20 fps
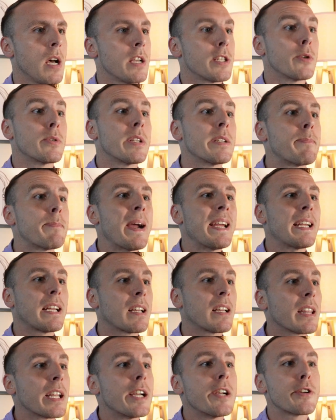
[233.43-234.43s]
So despite
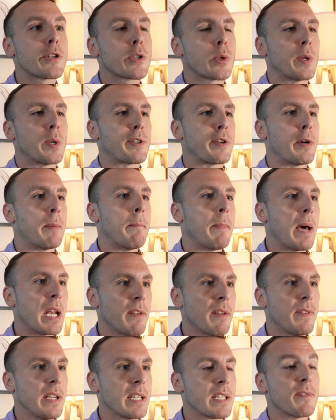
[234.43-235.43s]
clear short-term
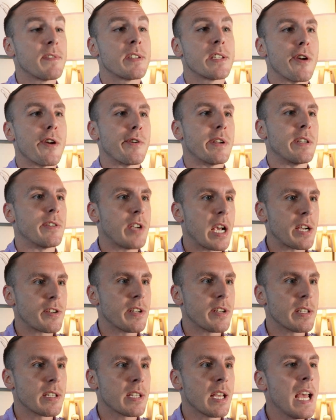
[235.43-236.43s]
benefits of steroid
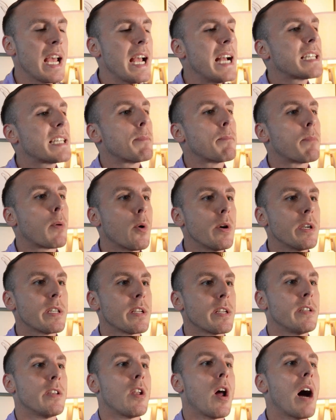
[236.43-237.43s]
injections, it's important
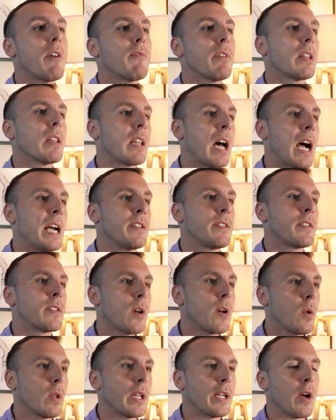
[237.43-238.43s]
to not rely
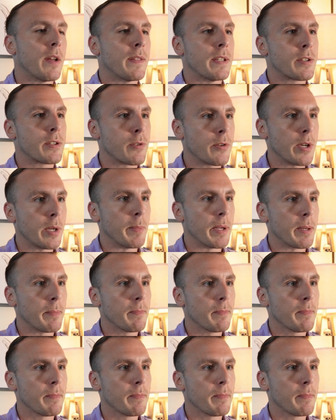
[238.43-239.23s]
solely on this treatment.